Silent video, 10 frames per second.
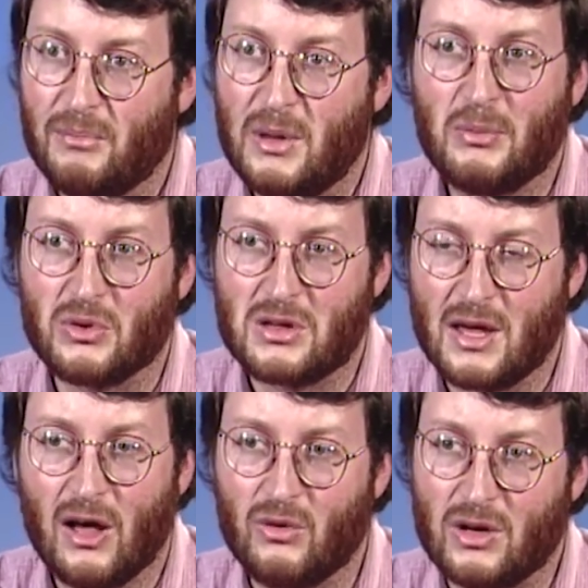People's
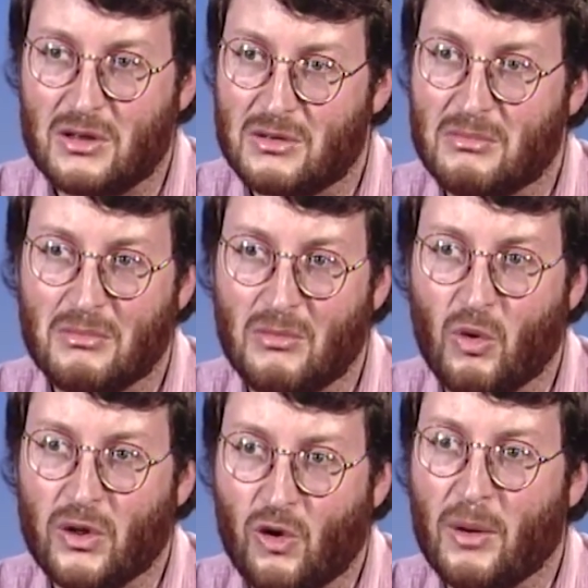salaries
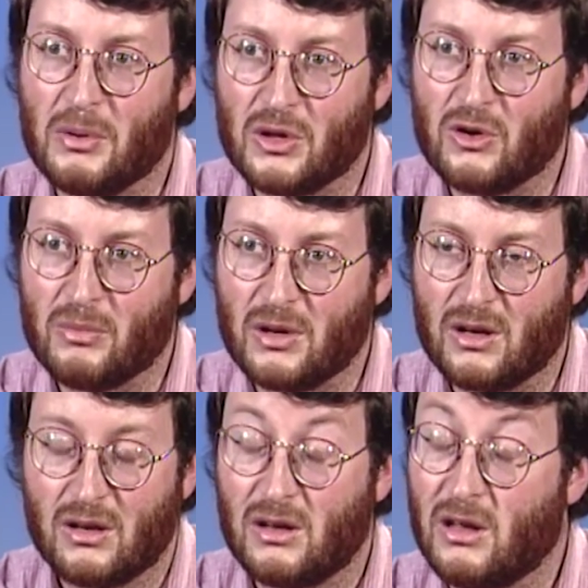only go up a little bit.
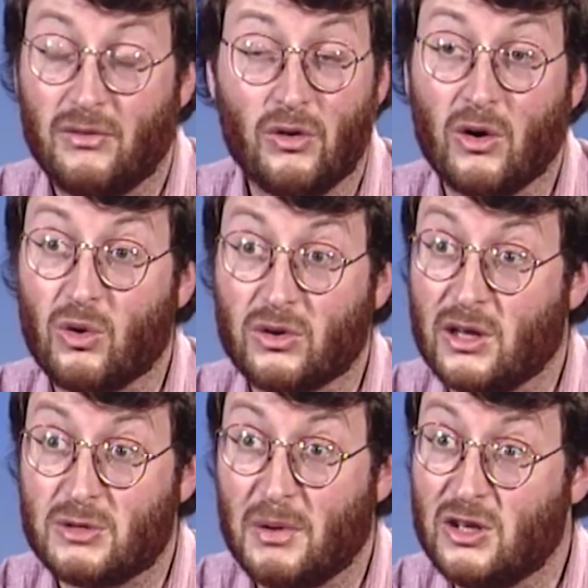If you're on old
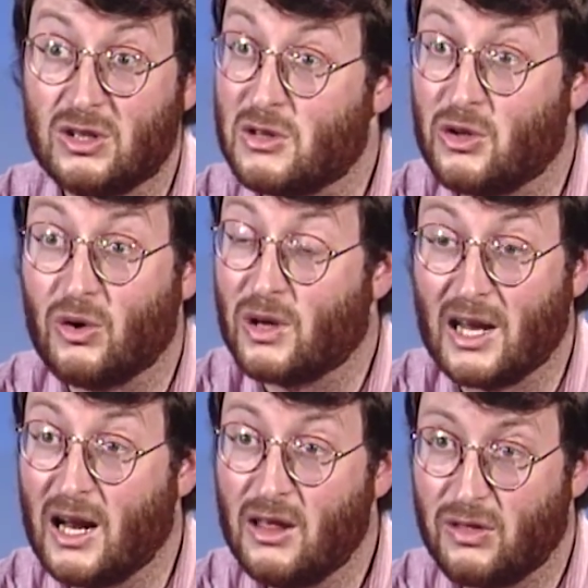age pensions, you don't get
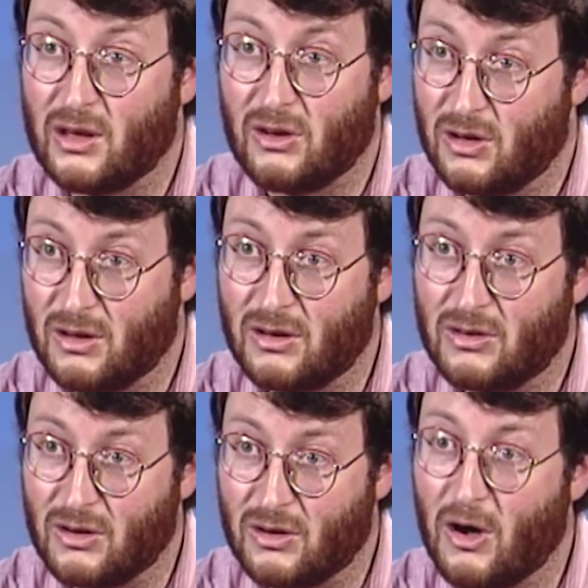anything
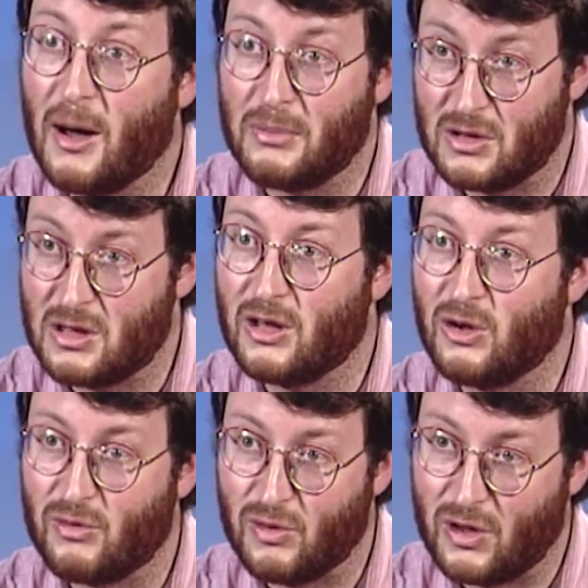to compensate you
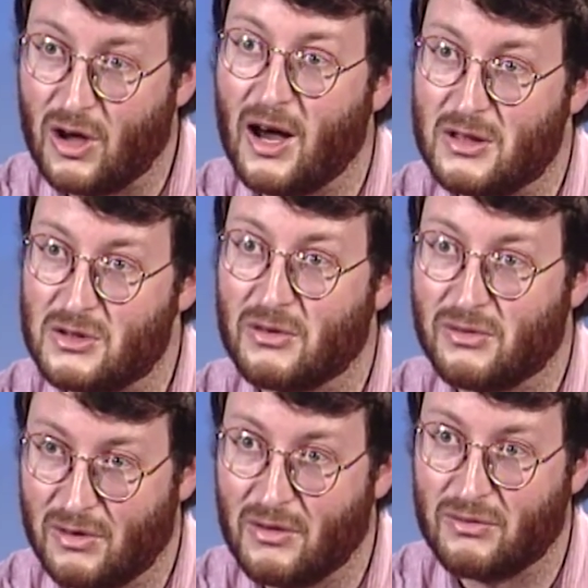for the cost of
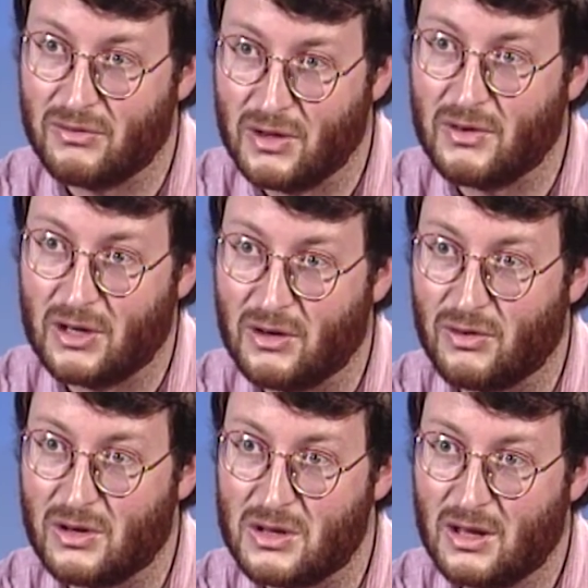living
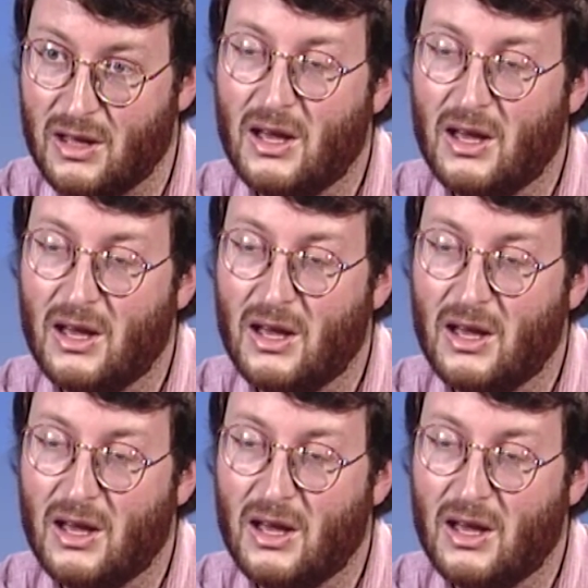difference.